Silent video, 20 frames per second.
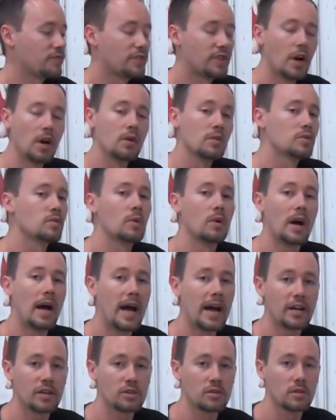those will
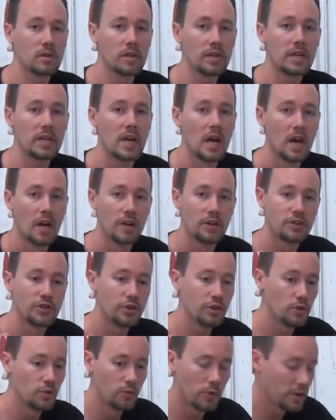actually
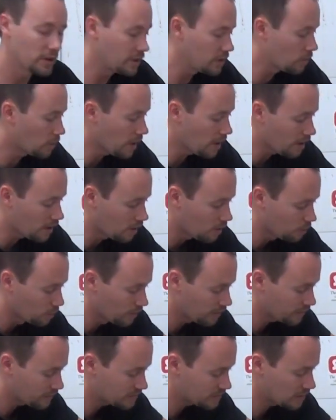do really well
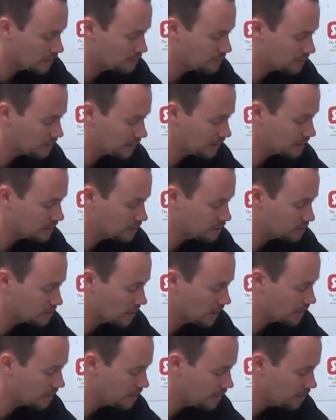with something like this
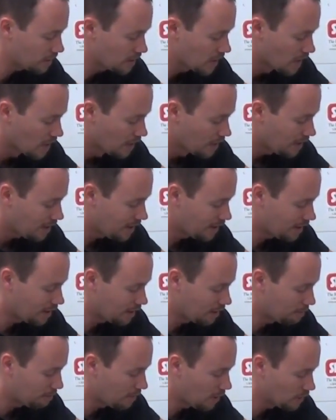right here.
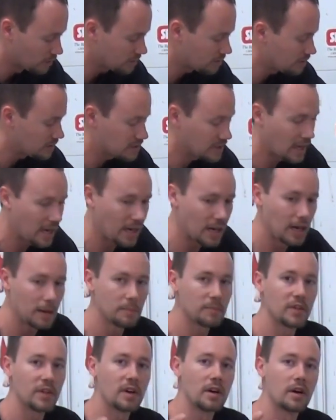Most of the
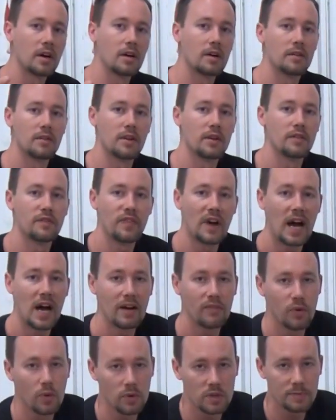time, the
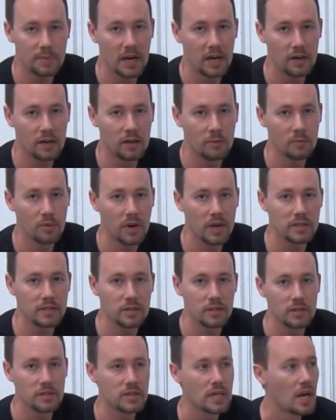5 horsepower
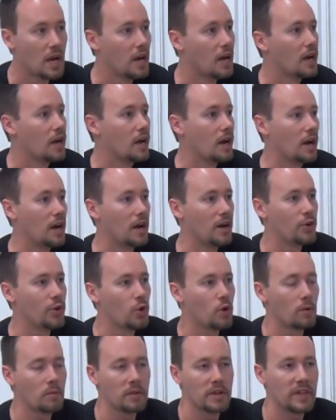compressors,
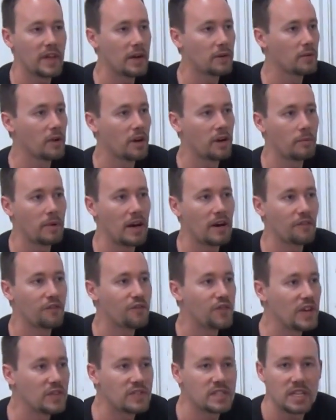normally they run
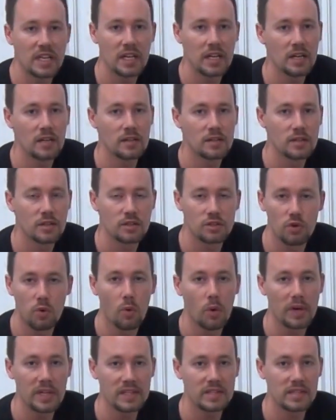about 15 to 20